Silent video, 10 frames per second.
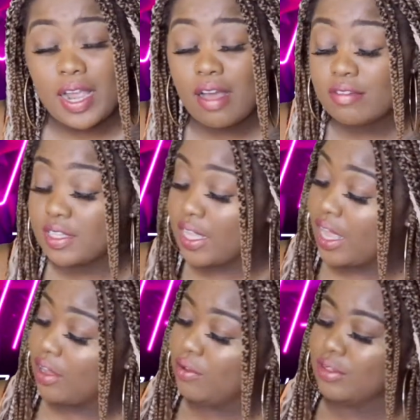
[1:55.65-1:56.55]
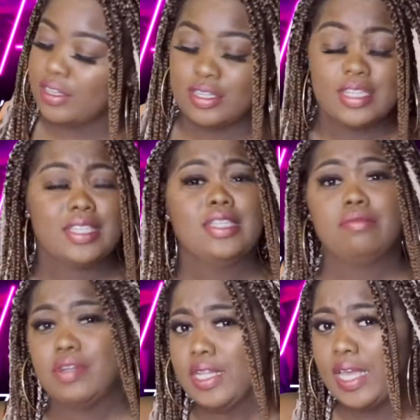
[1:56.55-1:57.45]
I was like, ooh, does this
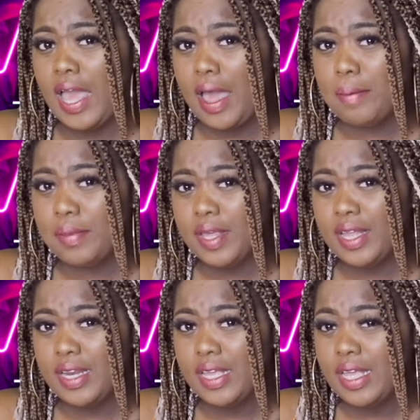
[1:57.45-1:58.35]
really happen?